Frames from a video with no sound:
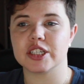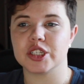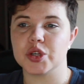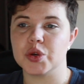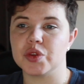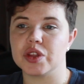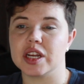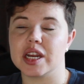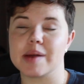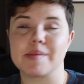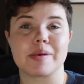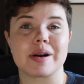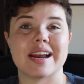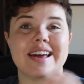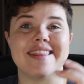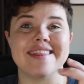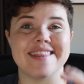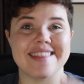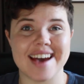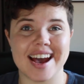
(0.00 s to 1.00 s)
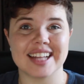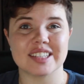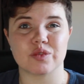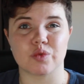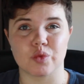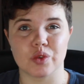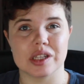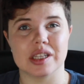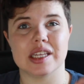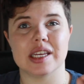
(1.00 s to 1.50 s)
to the number, and that's
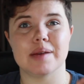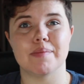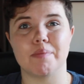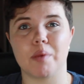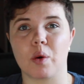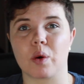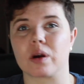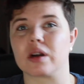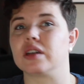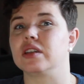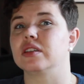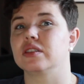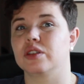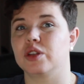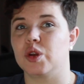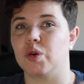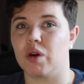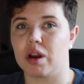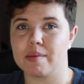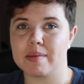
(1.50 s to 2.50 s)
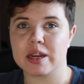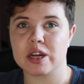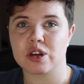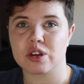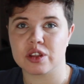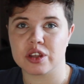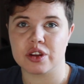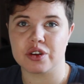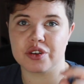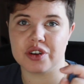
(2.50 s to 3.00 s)
really important. So you want to make sure
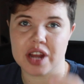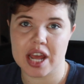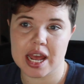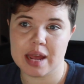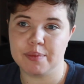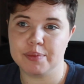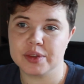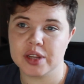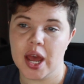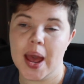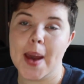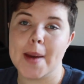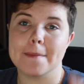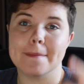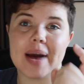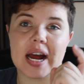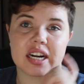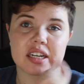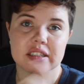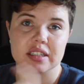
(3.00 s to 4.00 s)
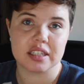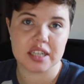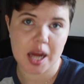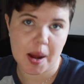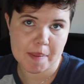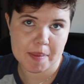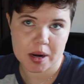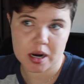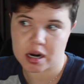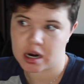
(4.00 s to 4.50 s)
that your names match the
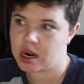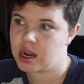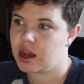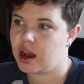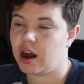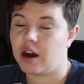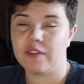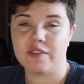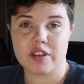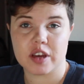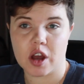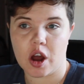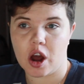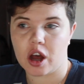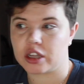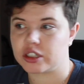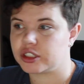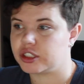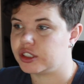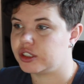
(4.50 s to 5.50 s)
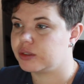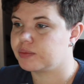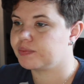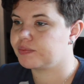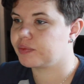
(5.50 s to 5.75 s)
number of the costume,